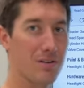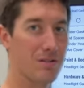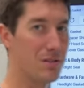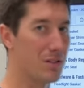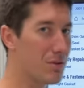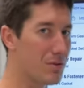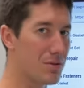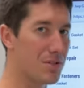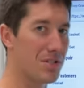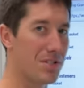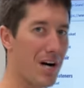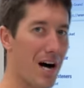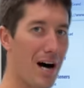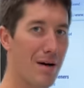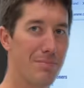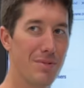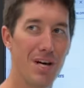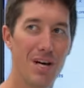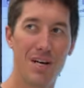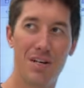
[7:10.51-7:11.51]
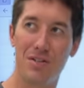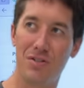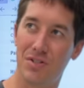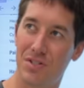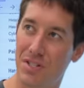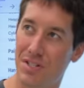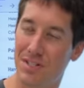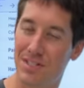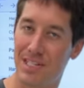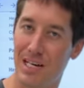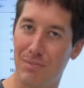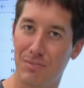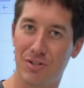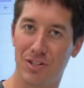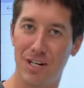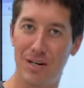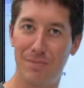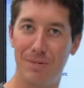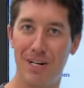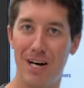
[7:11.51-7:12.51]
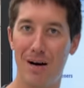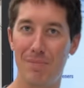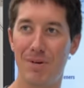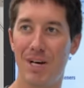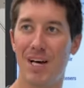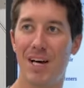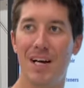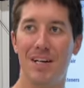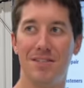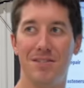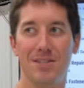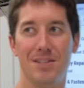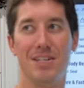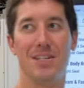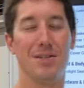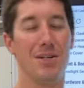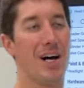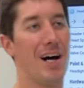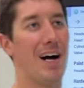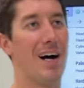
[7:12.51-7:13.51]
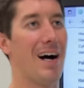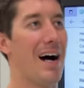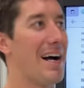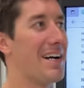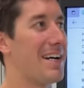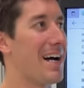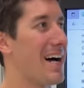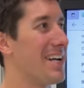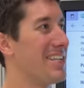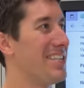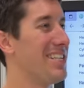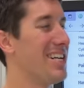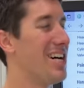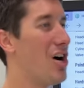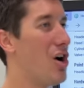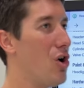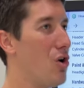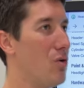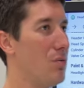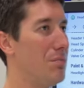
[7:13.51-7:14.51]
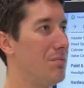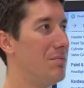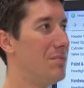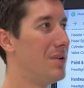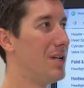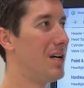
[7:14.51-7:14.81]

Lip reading: You don't stop. You see the temp creeping up and you're like, I gotta get home.